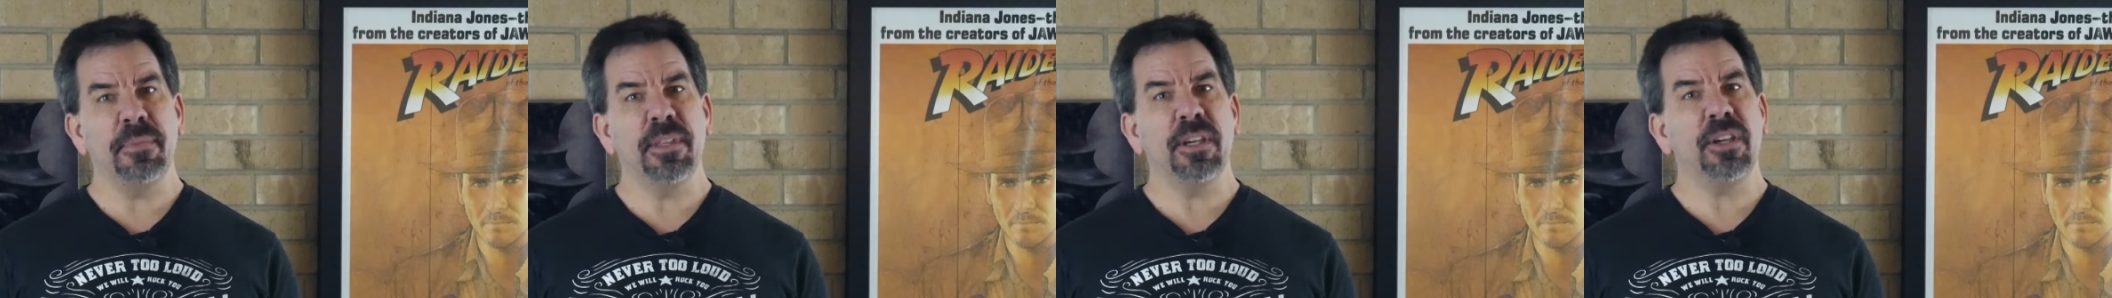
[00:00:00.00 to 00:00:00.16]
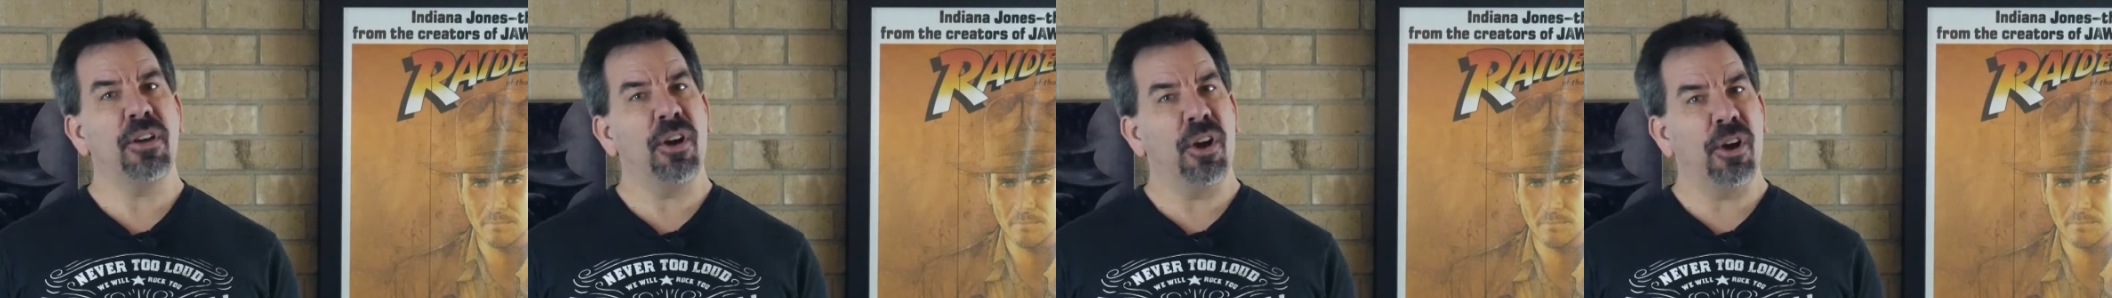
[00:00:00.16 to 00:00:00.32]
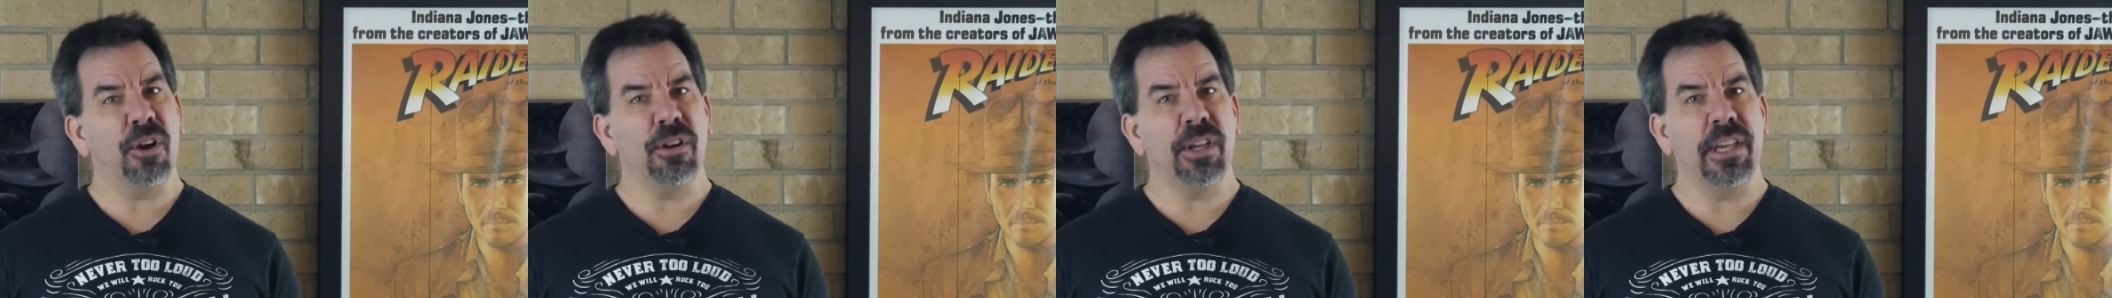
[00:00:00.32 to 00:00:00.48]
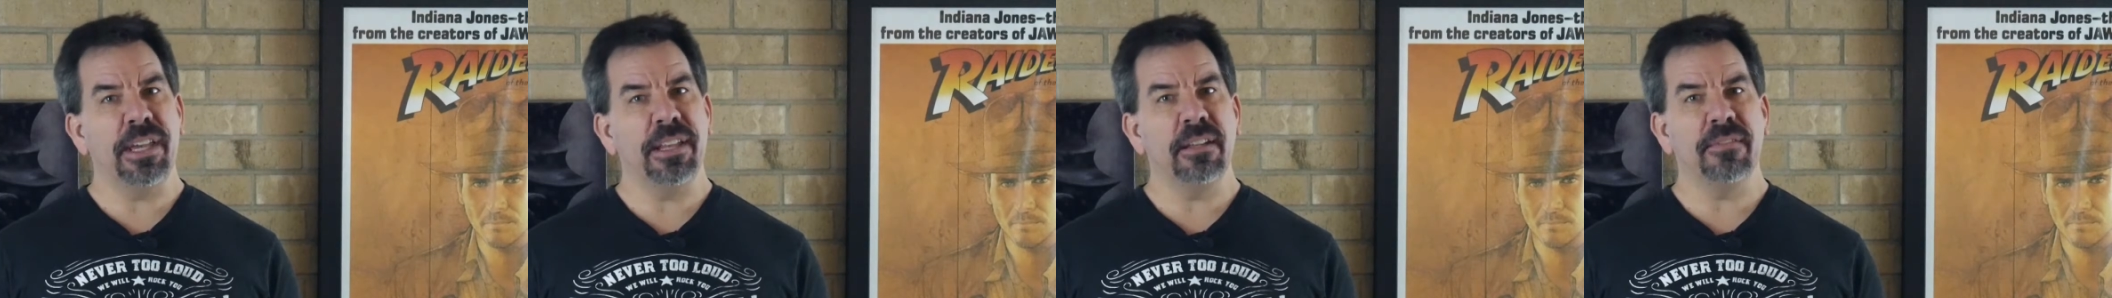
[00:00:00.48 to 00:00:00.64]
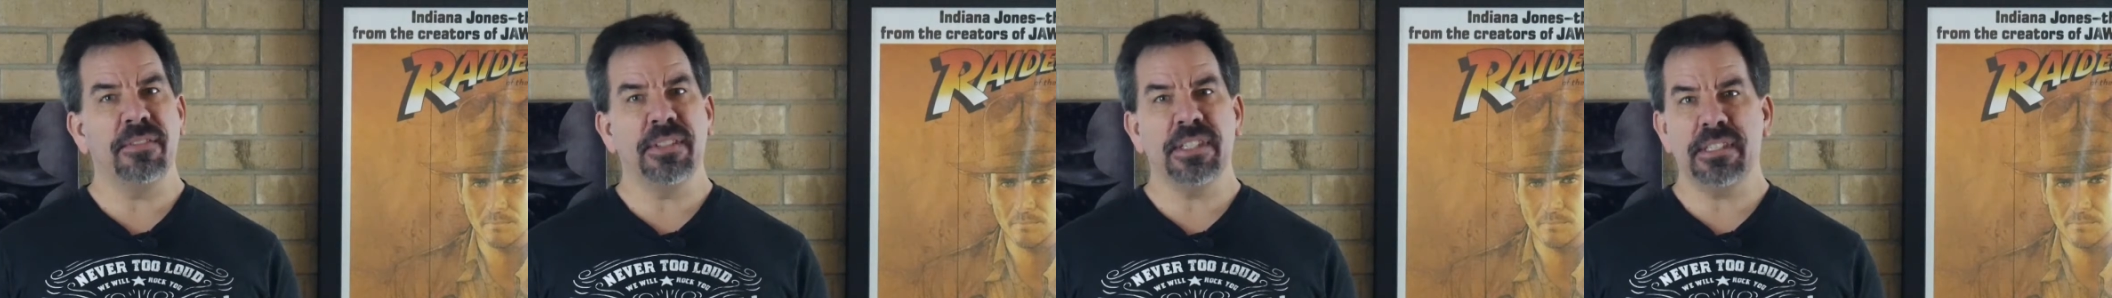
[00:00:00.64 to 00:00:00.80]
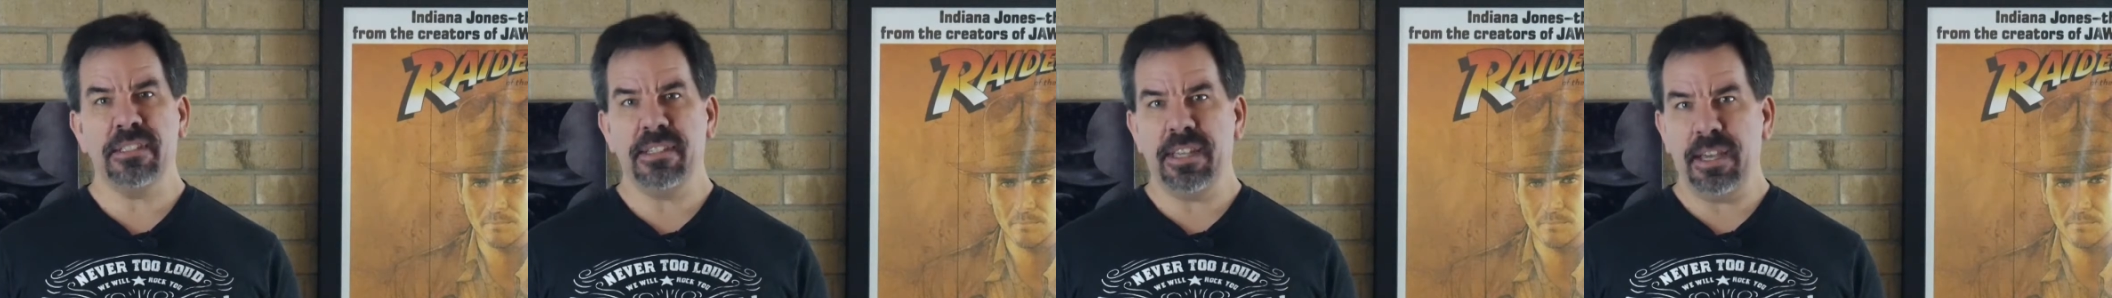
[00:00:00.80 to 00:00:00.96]
the guardian of
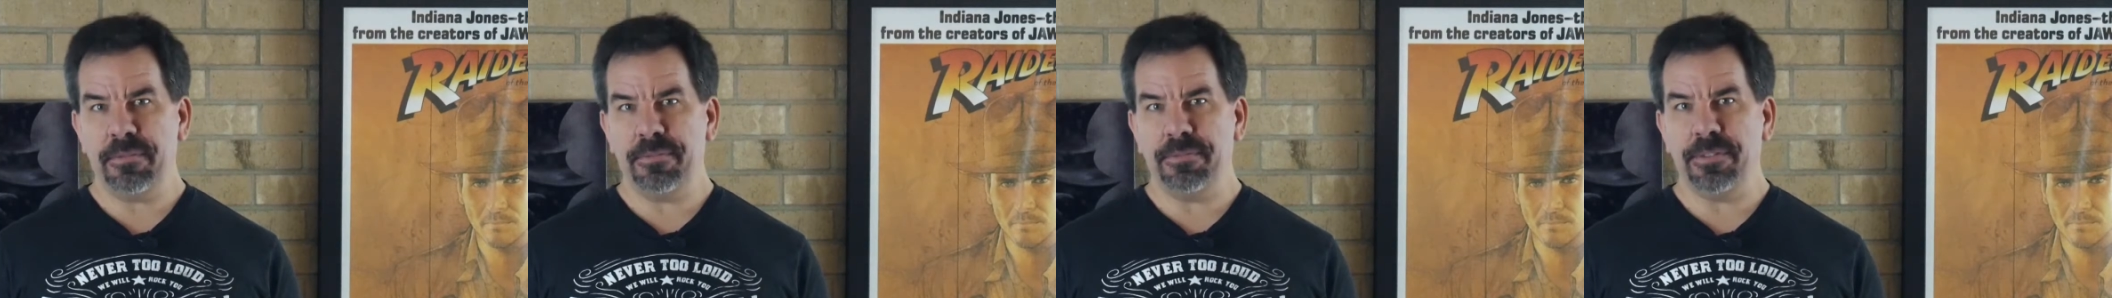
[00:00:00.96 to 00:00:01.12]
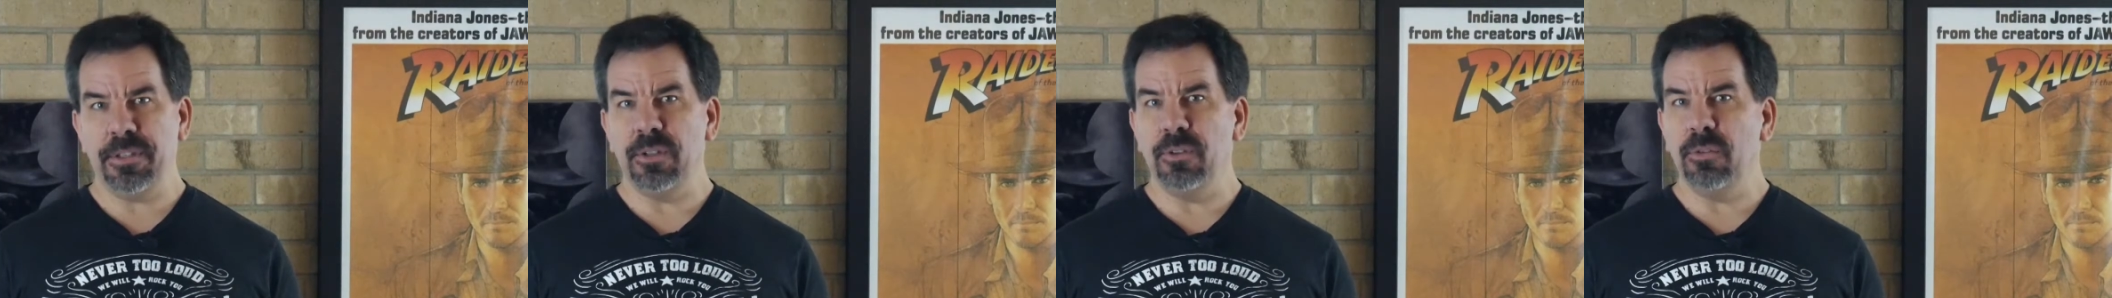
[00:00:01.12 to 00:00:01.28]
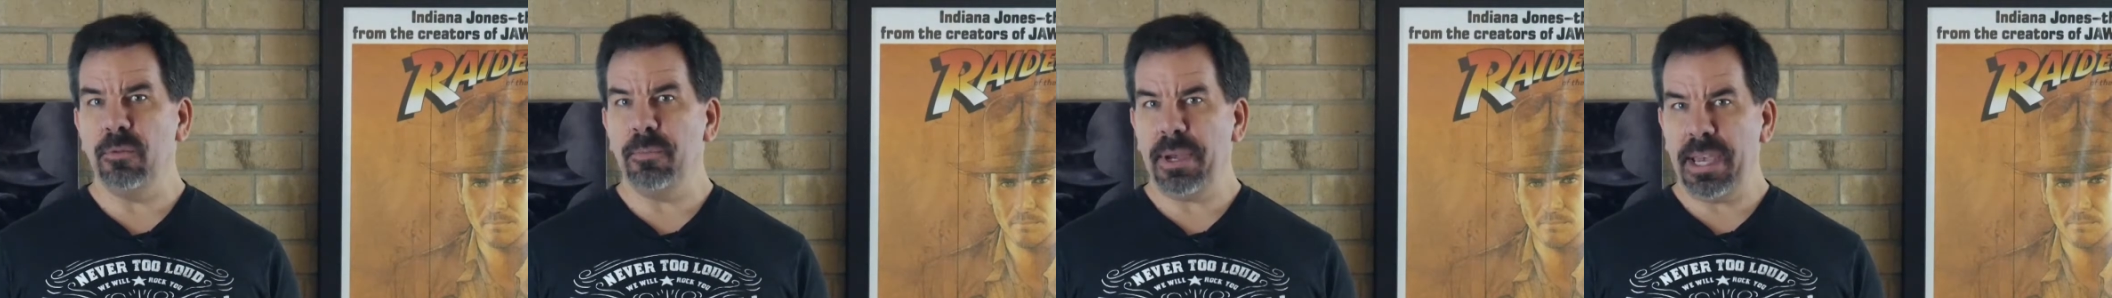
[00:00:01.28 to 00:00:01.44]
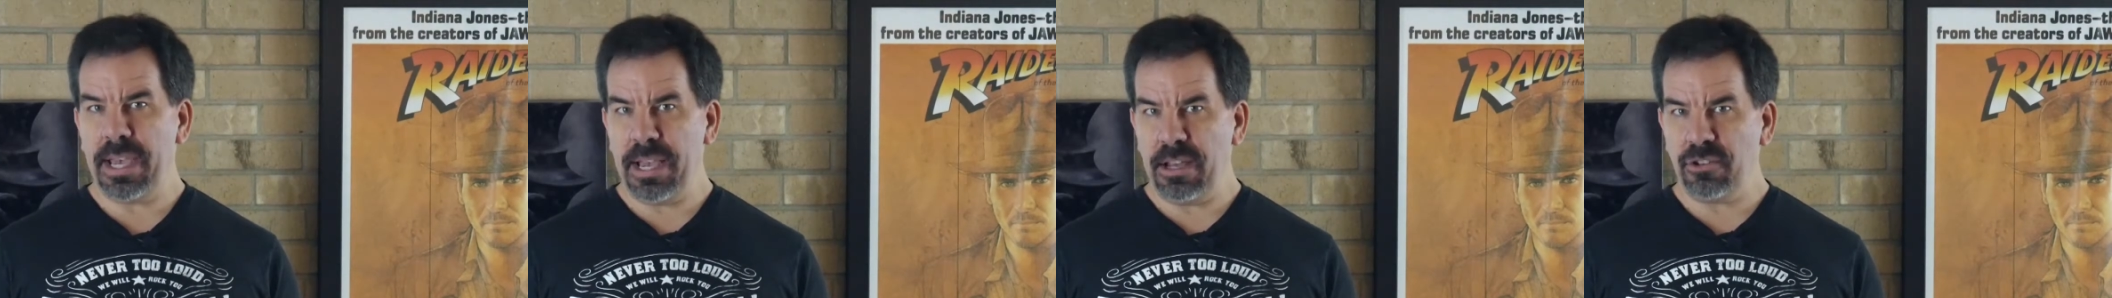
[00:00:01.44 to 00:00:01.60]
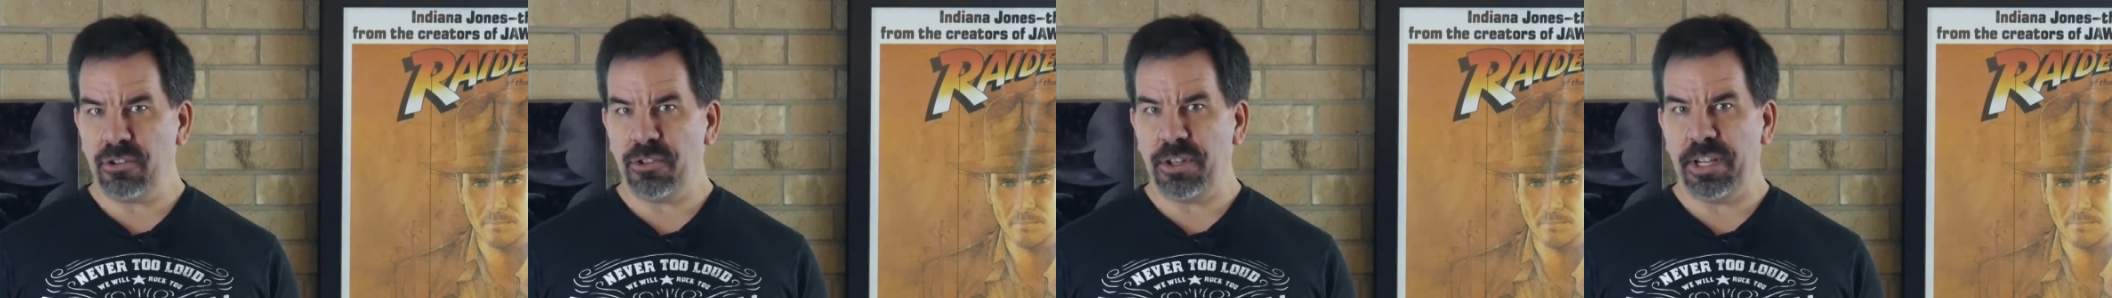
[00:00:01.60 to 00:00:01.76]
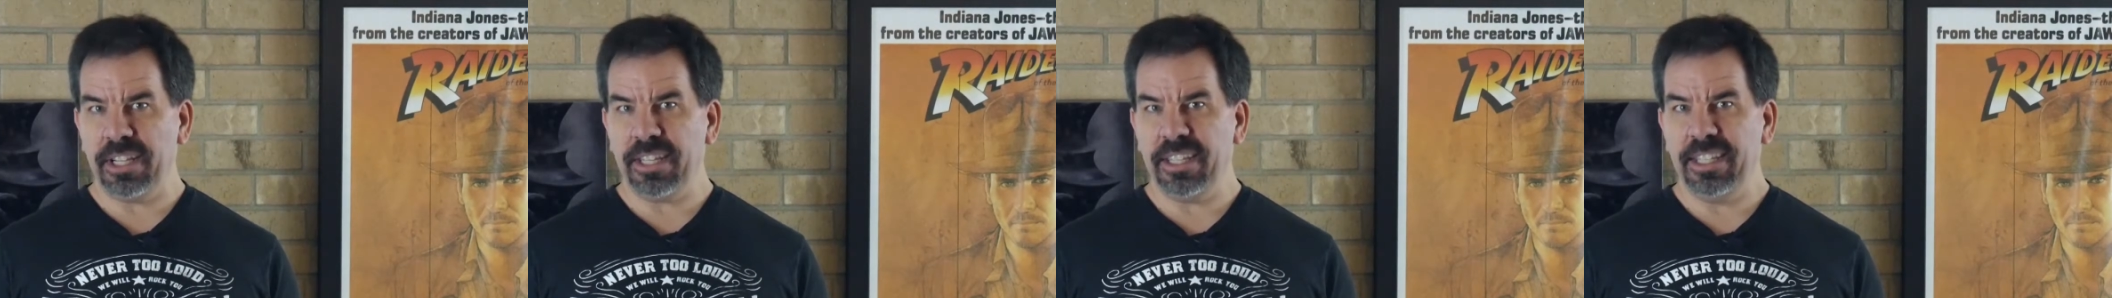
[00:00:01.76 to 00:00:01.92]
his nephew,
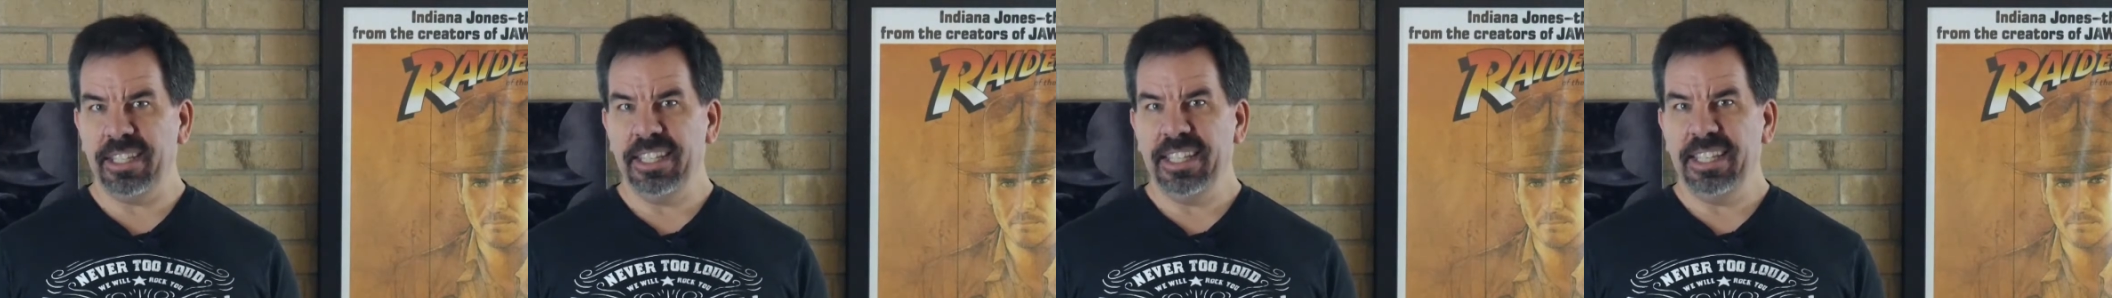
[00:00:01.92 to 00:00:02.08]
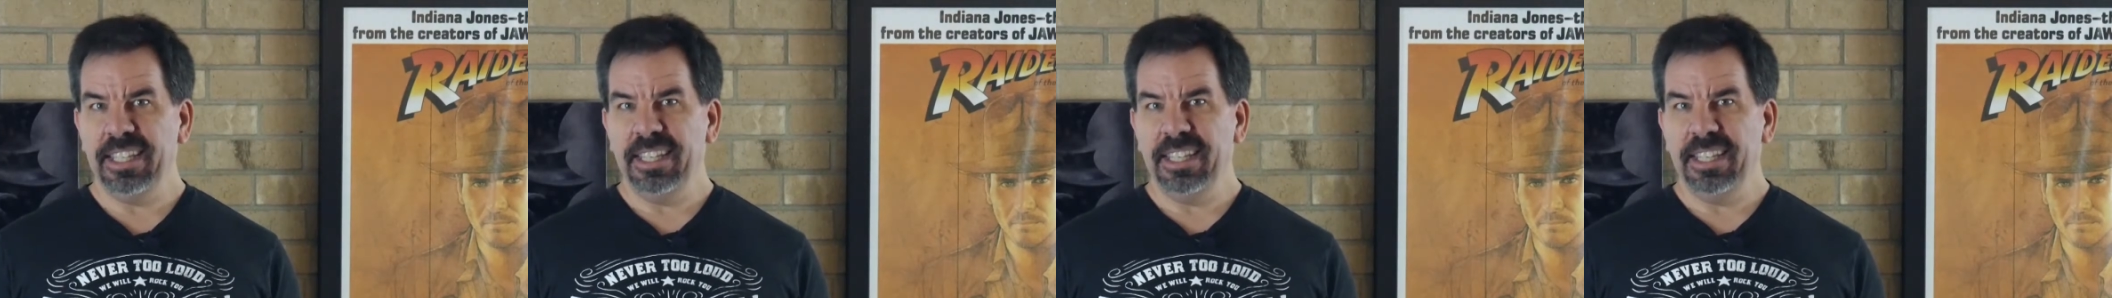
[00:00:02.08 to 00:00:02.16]
Patrick,